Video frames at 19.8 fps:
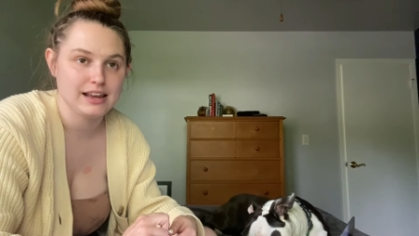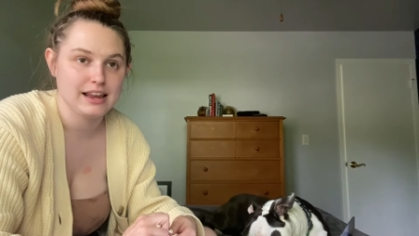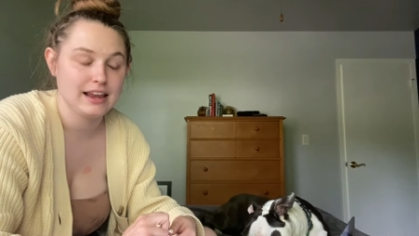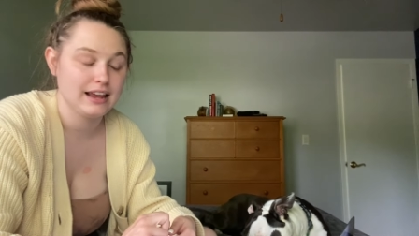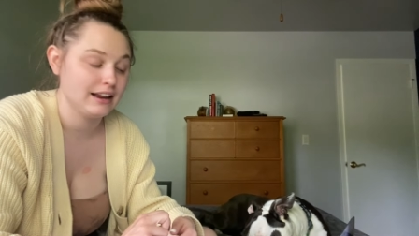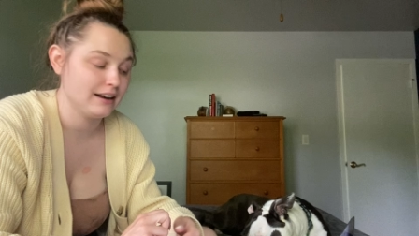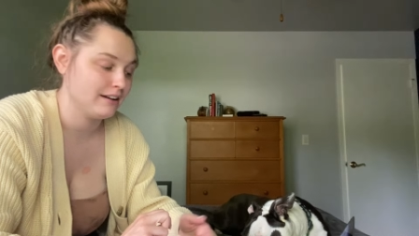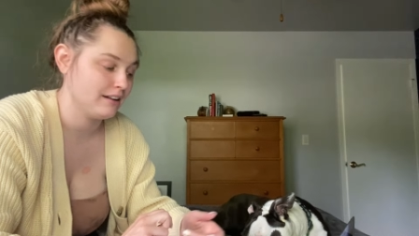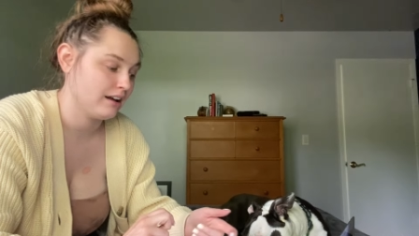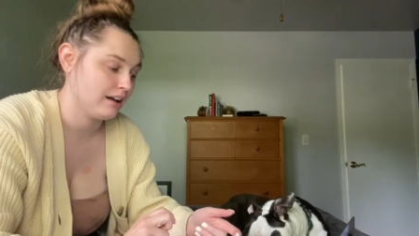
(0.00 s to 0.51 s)

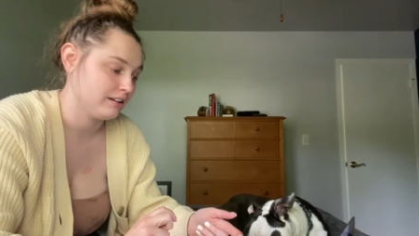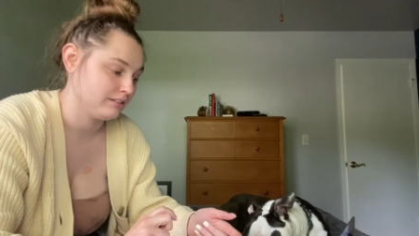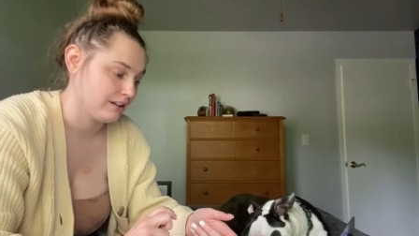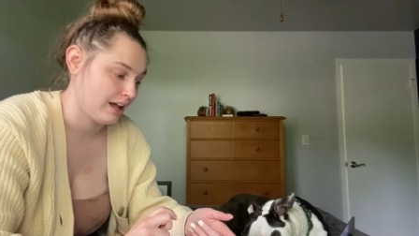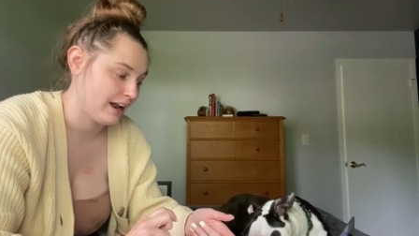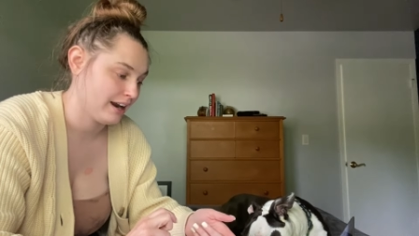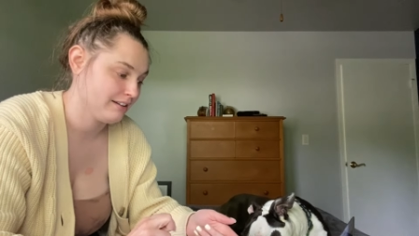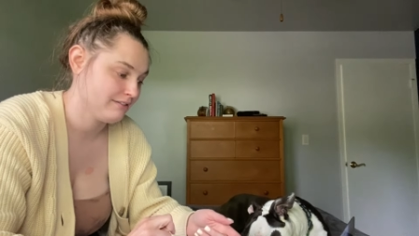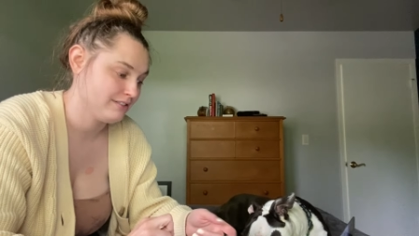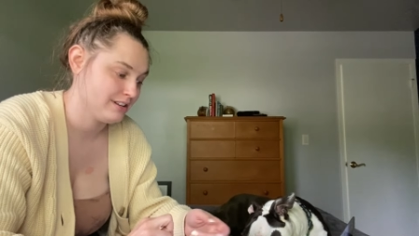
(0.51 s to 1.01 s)
And a
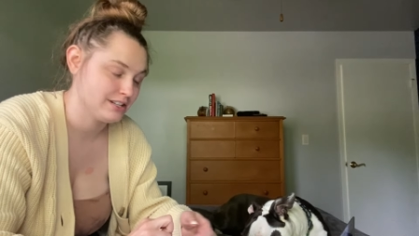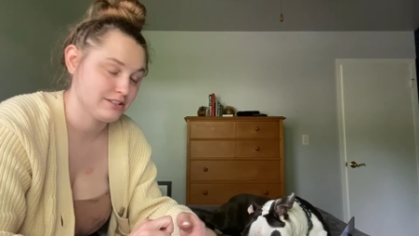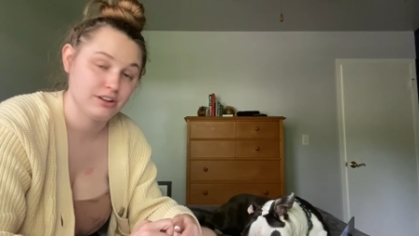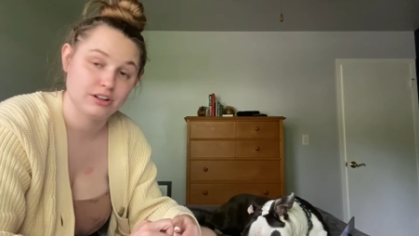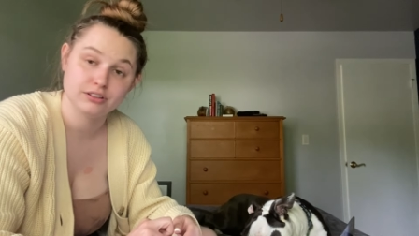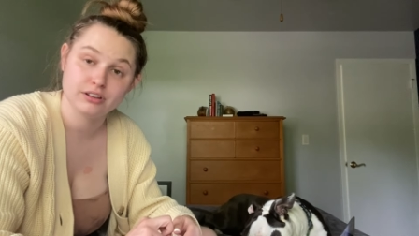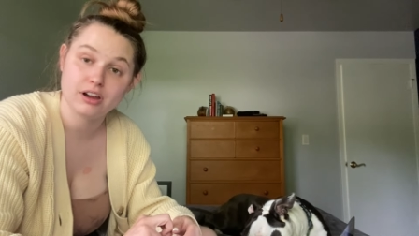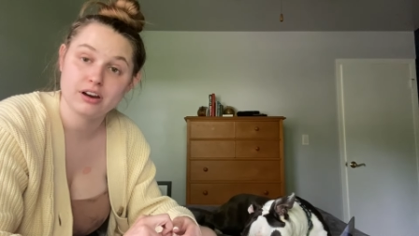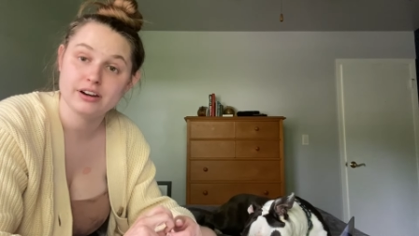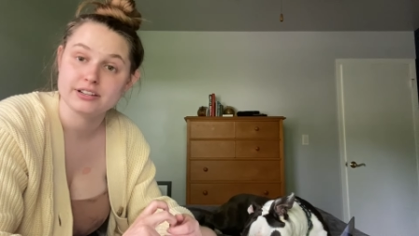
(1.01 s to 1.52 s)
lot of these
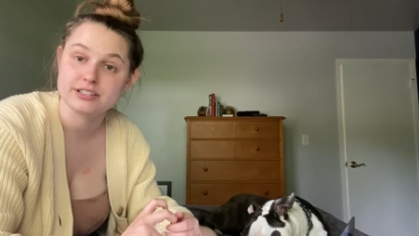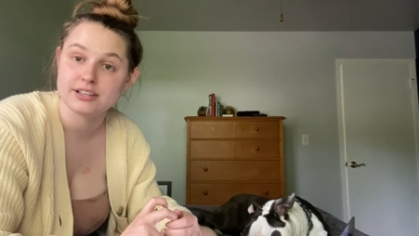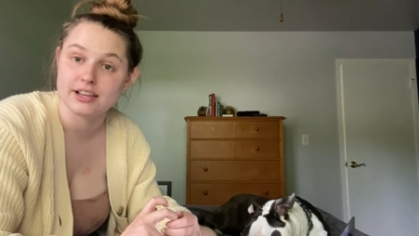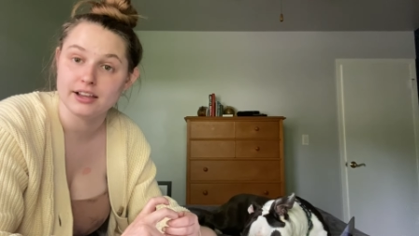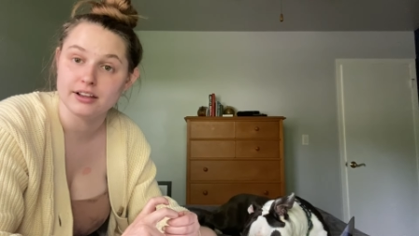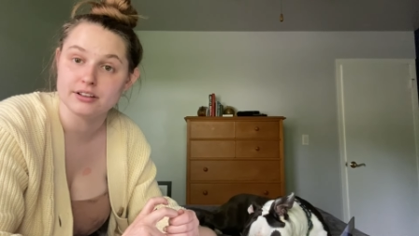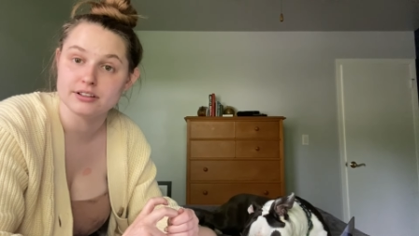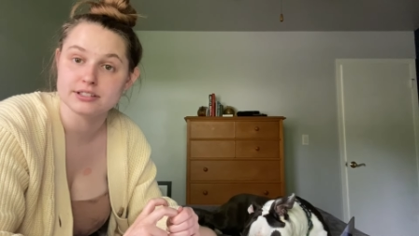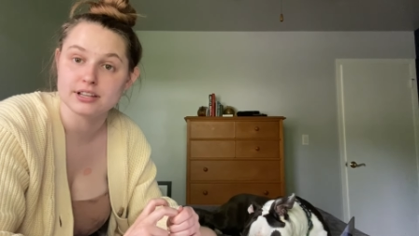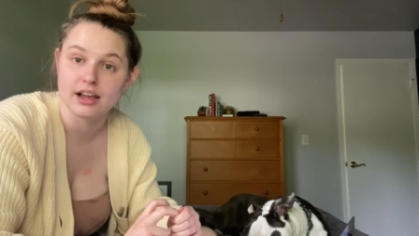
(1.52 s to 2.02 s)
Halara
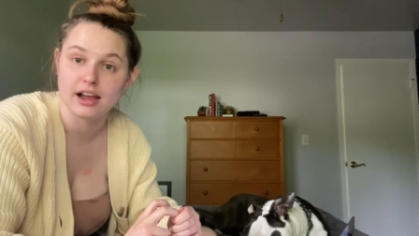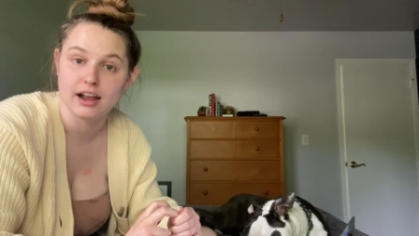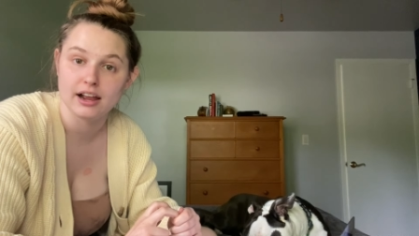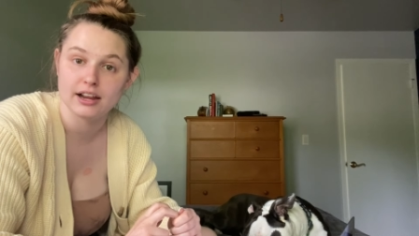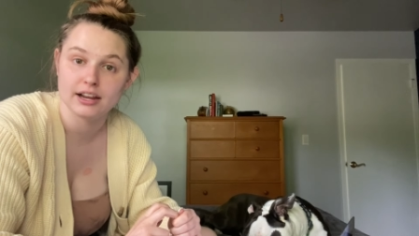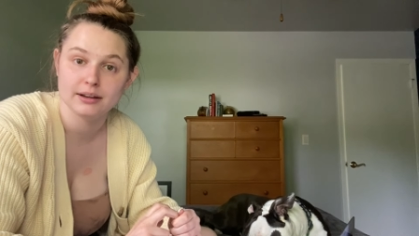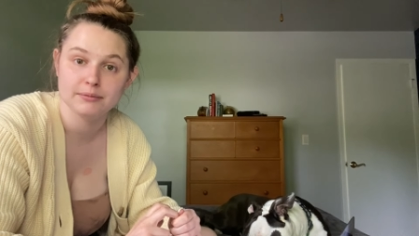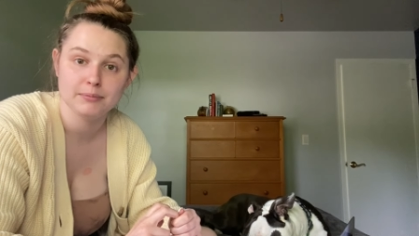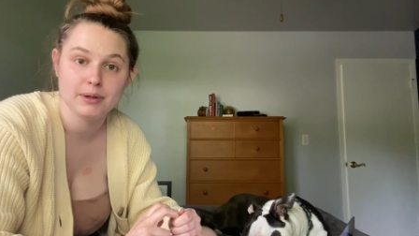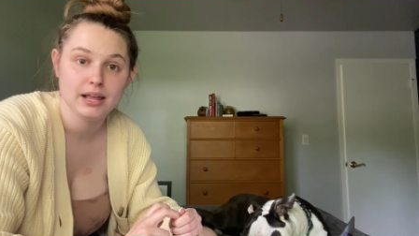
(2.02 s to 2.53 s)
sales,
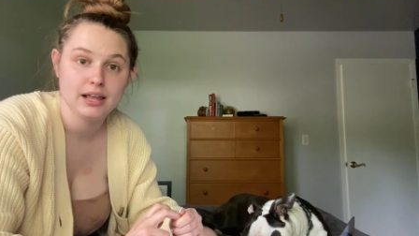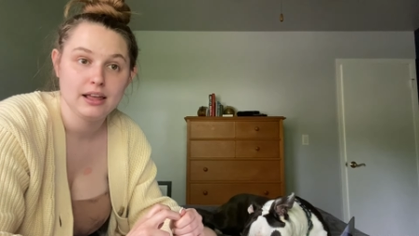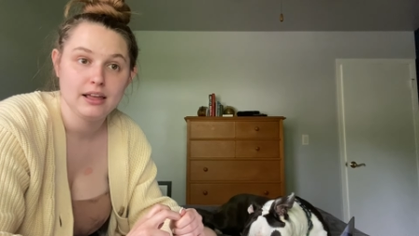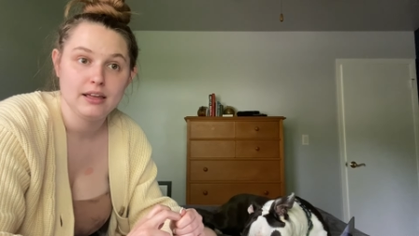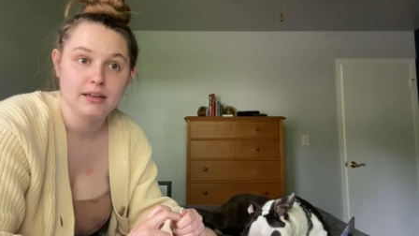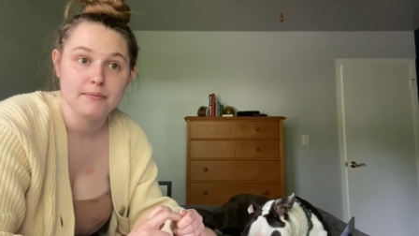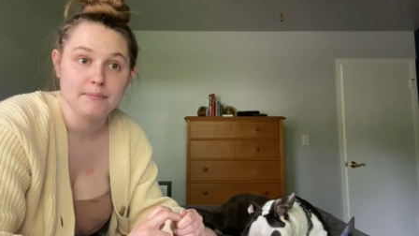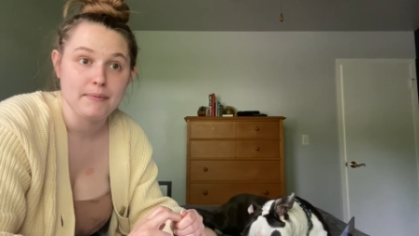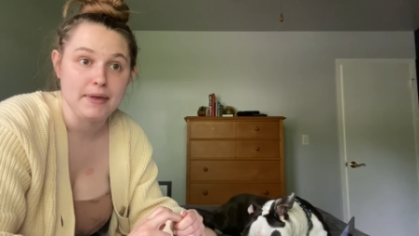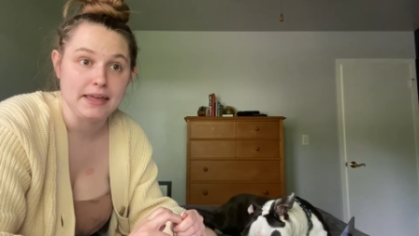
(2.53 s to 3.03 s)
I'm
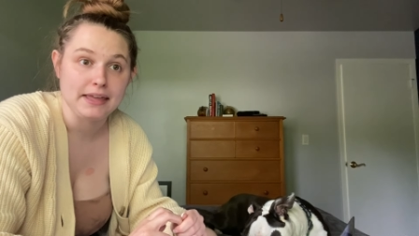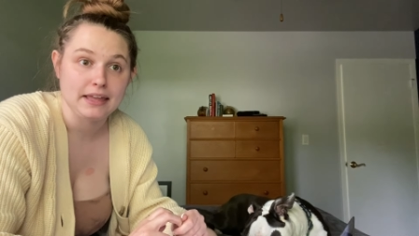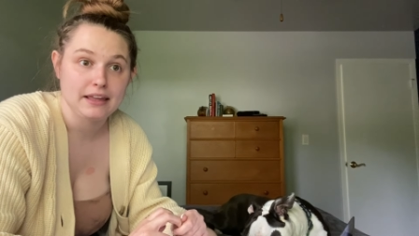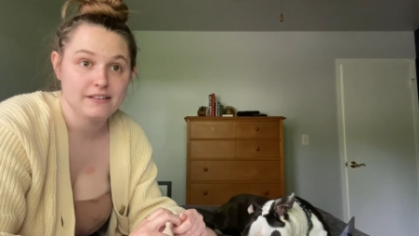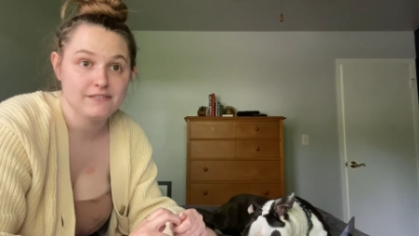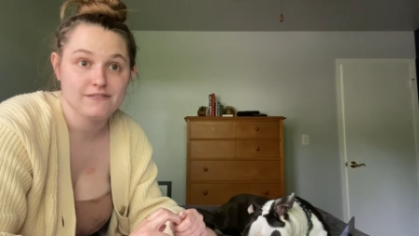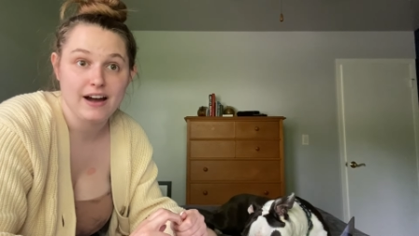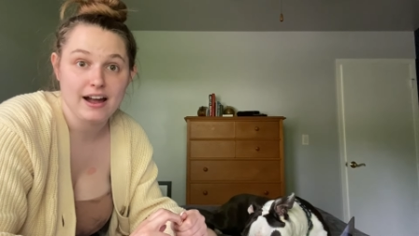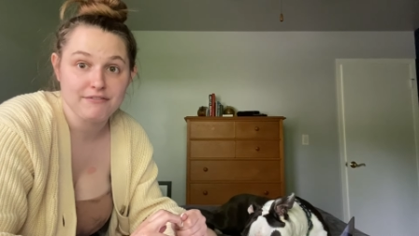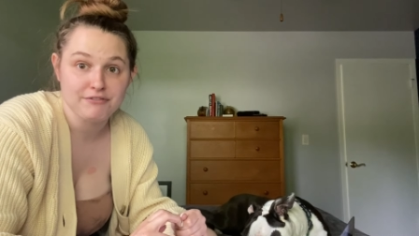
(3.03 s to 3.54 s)

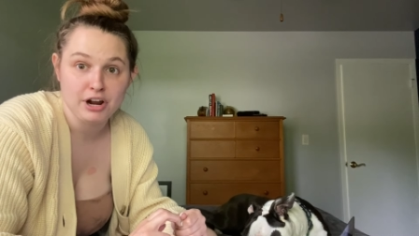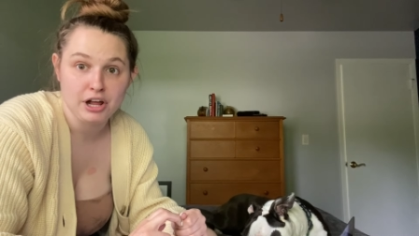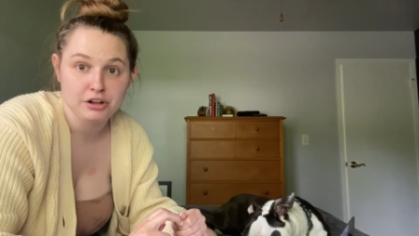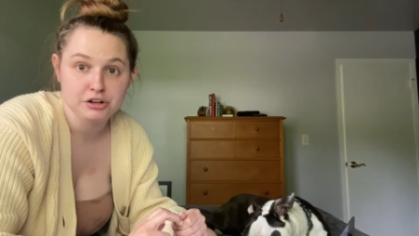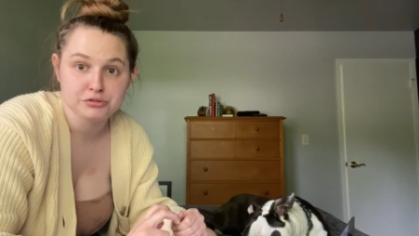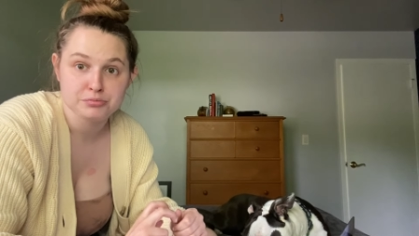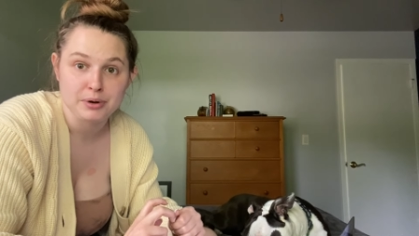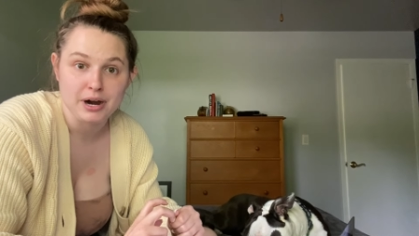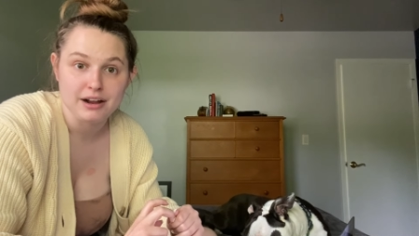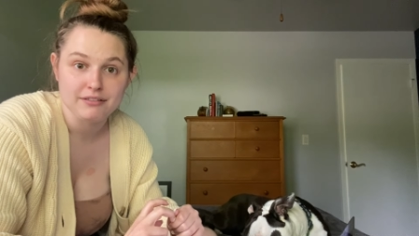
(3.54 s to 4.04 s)
making five
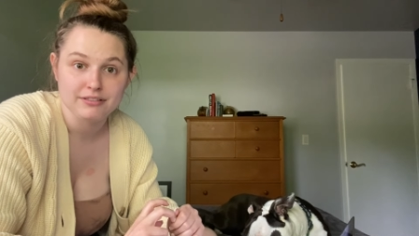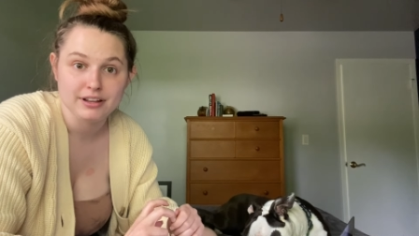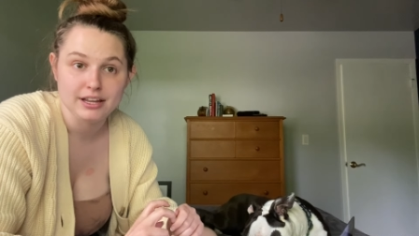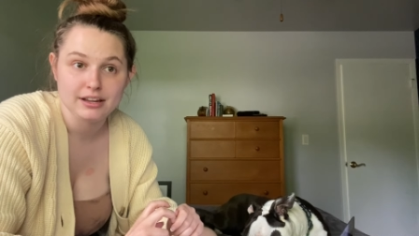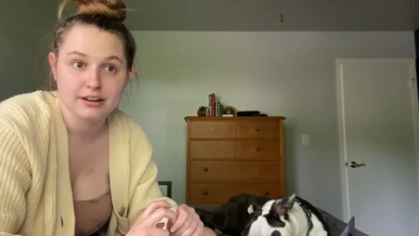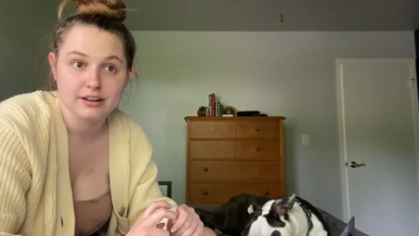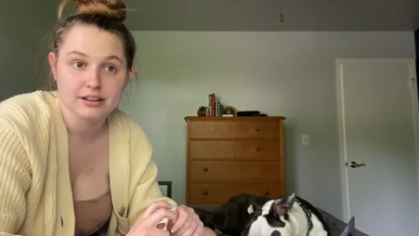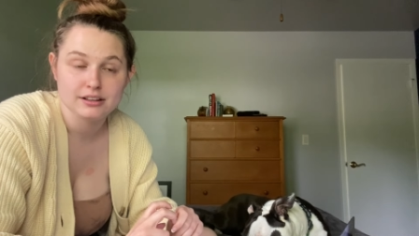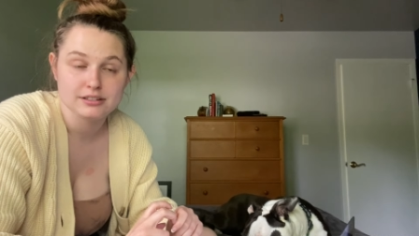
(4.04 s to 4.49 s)
dollars profit.